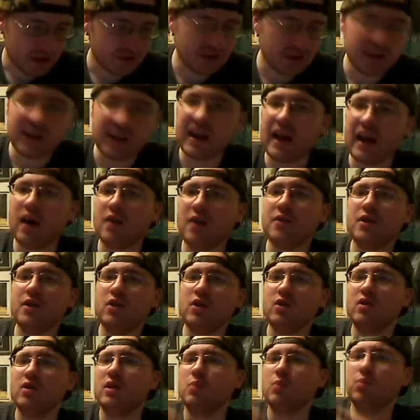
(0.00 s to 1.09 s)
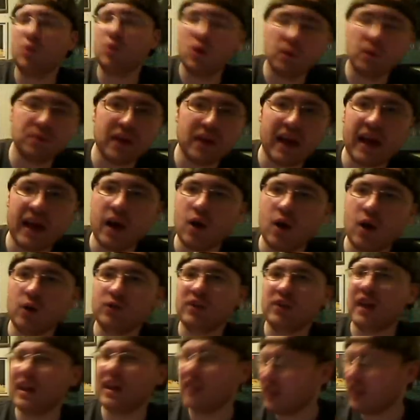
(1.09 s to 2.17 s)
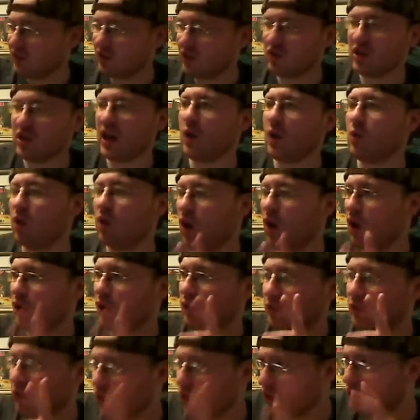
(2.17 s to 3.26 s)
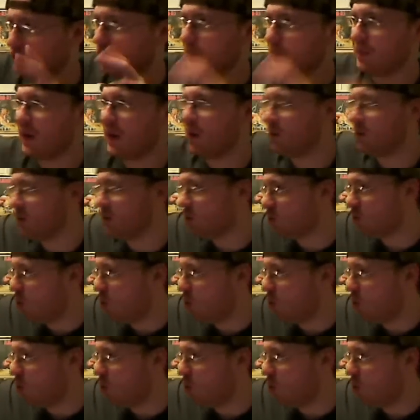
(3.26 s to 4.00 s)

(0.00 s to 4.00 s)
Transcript: They get out of there, they blow up the house, and I like the shot where Arnold and the girl go down, the